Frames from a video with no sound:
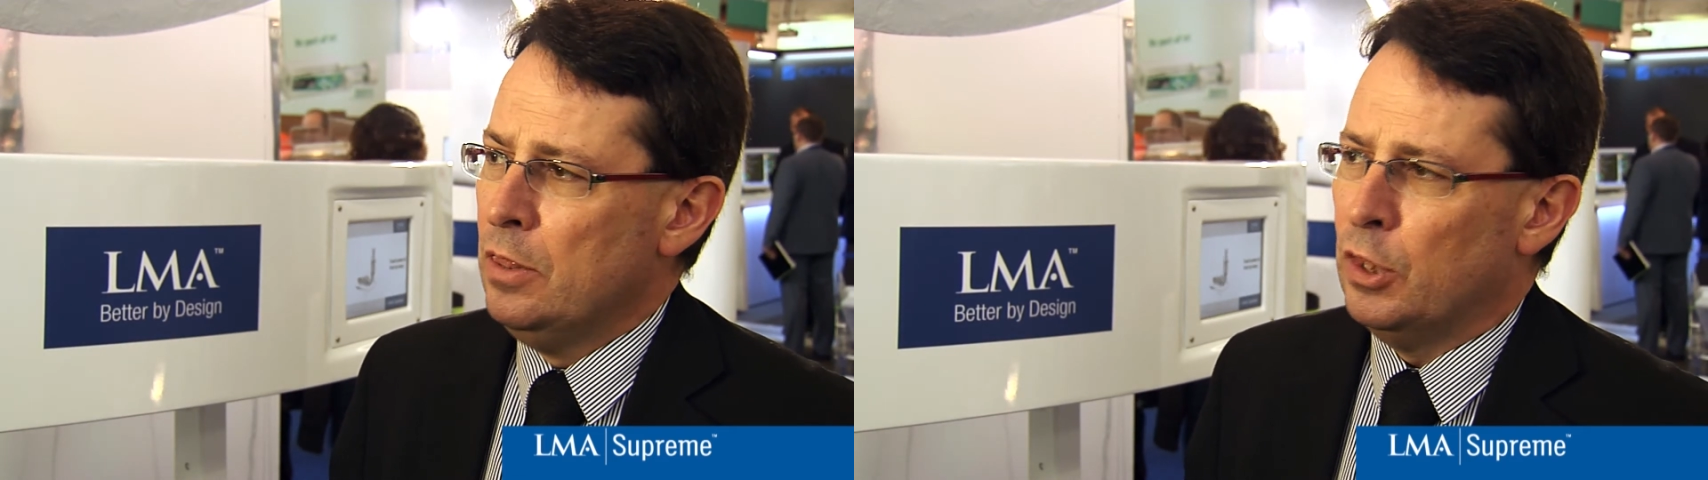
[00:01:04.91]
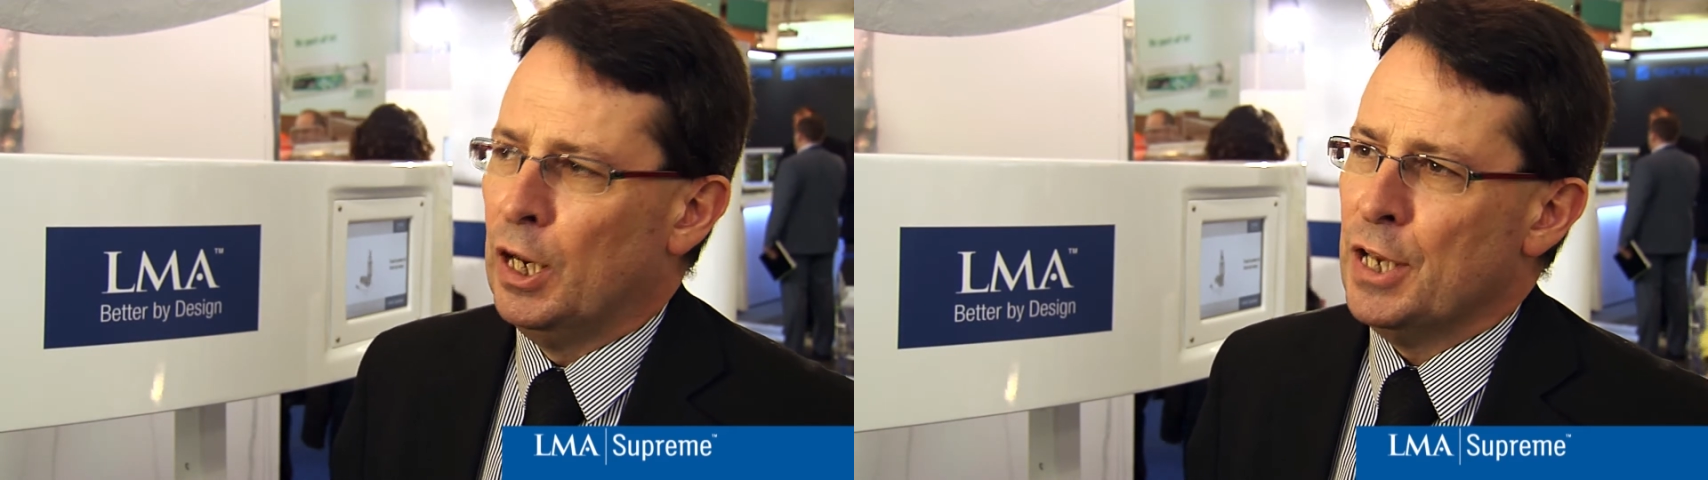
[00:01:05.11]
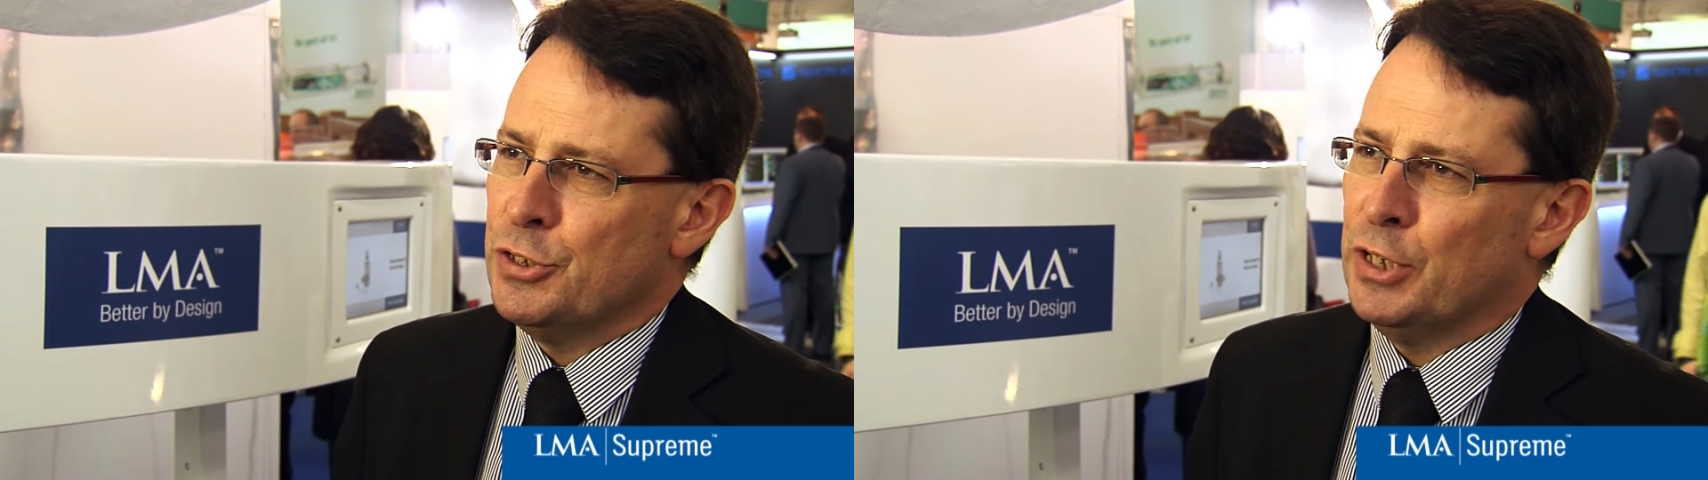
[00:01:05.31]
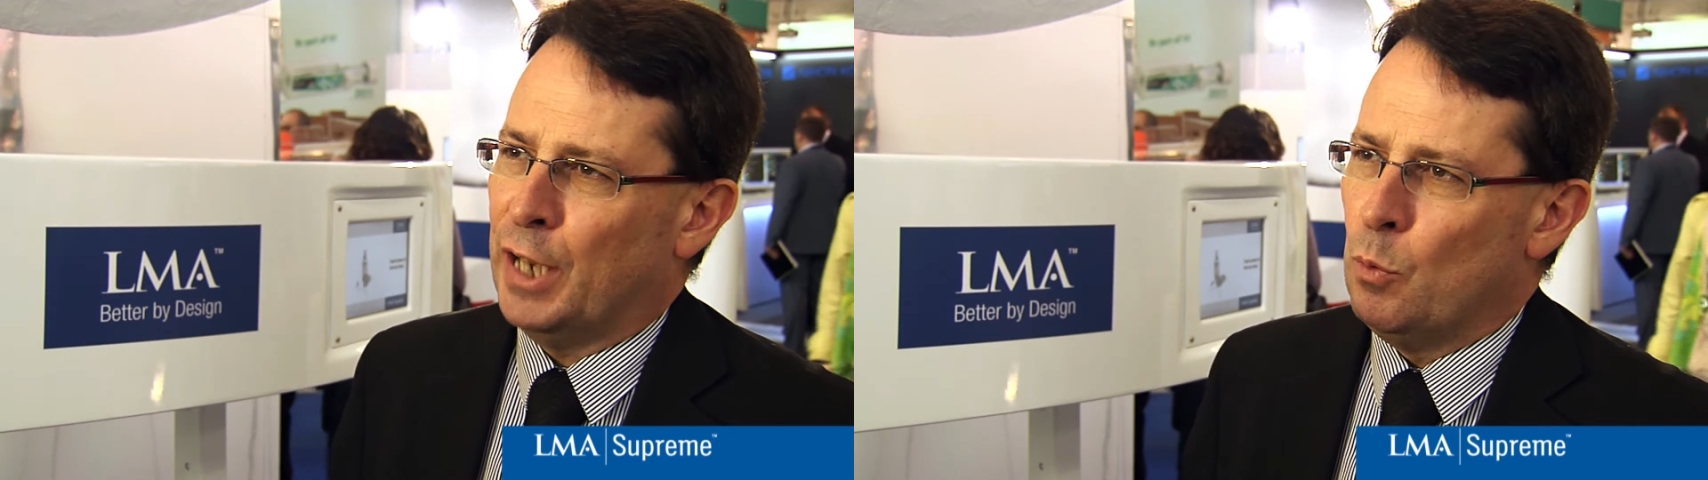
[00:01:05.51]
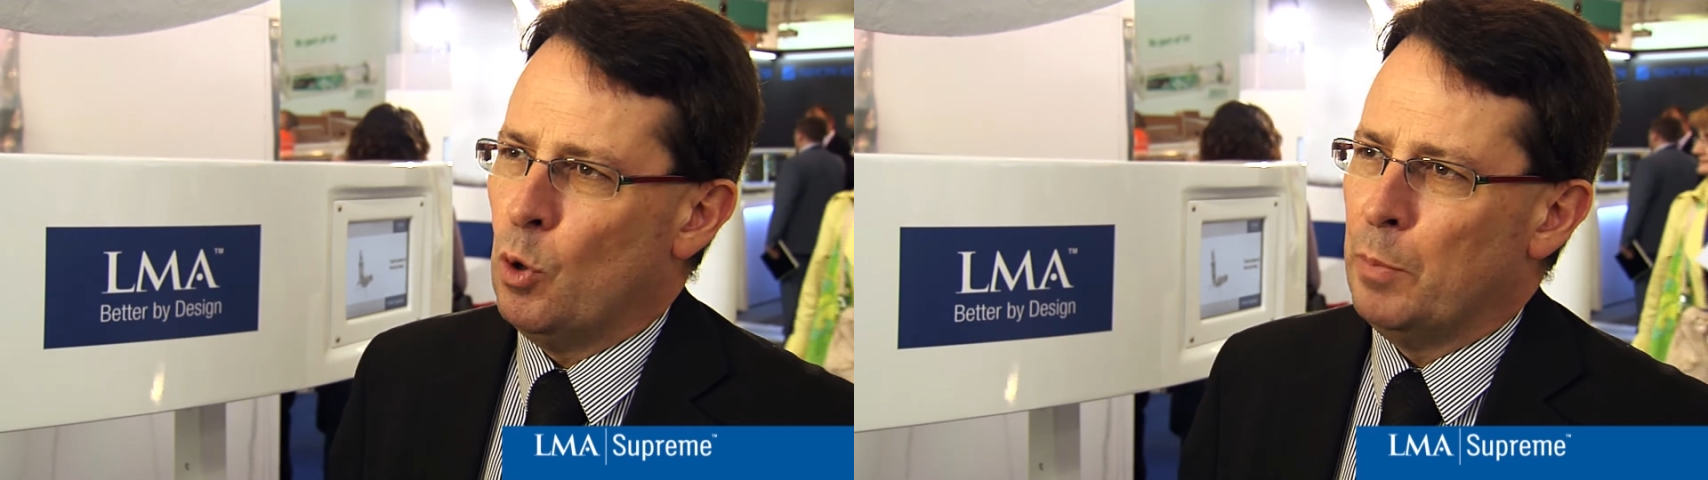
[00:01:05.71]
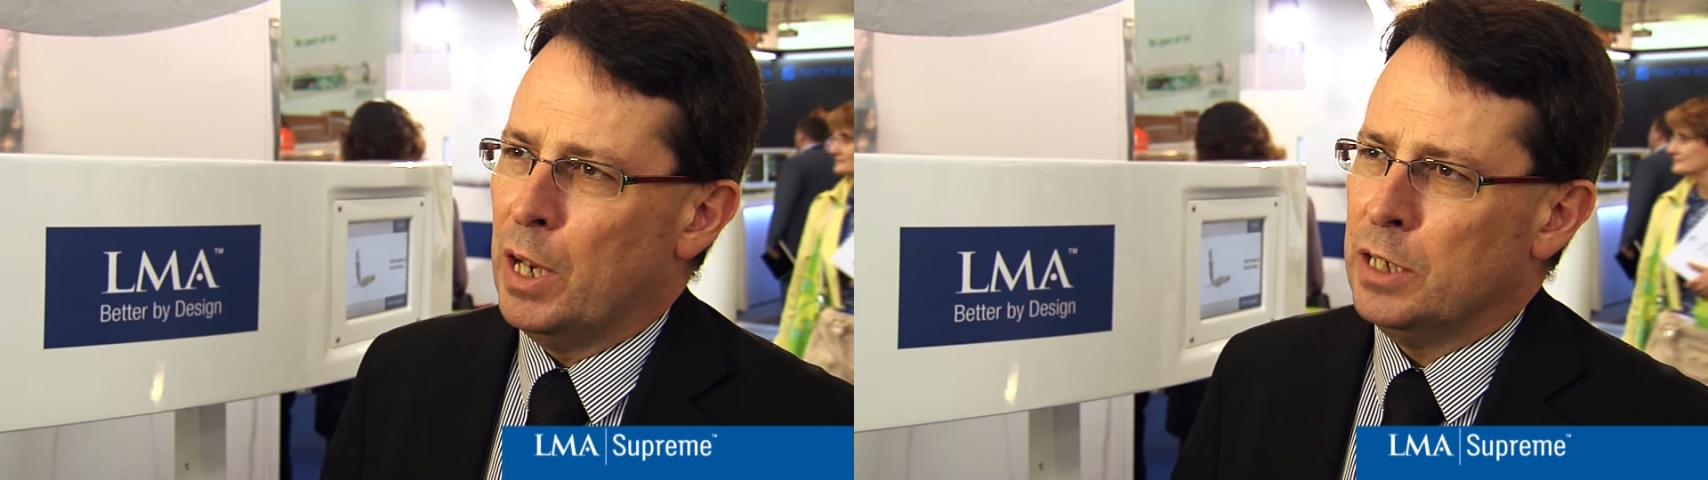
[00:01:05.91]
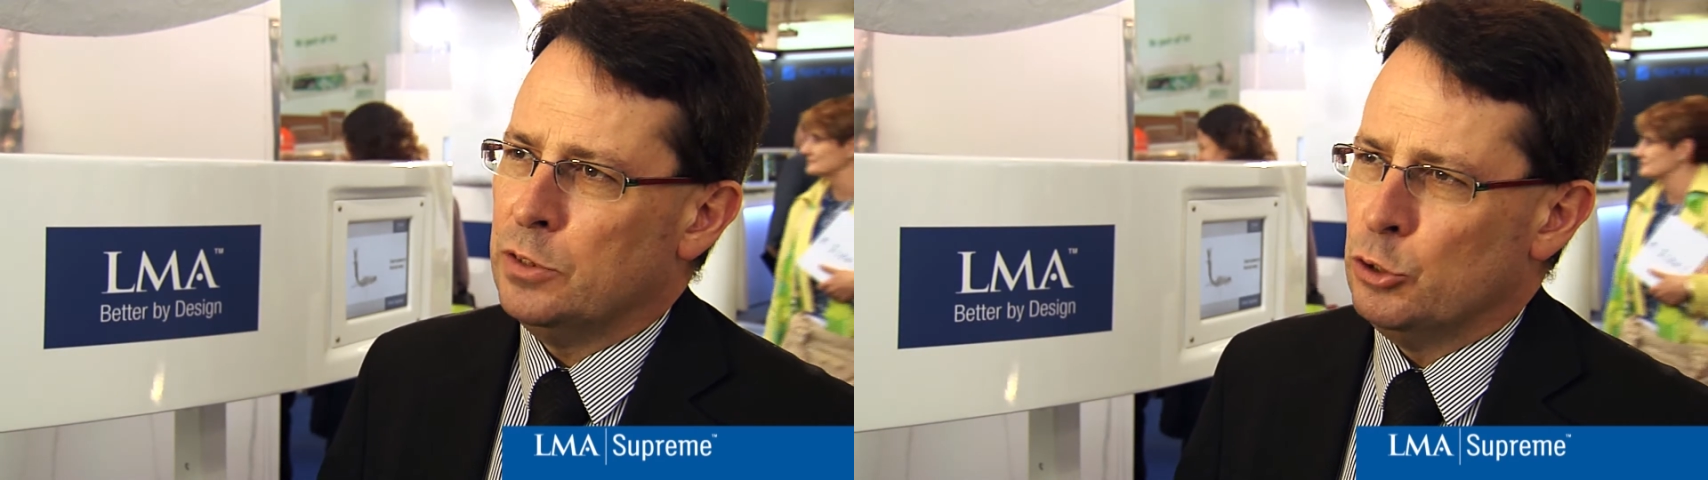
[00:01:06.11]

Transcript: the last thing I want my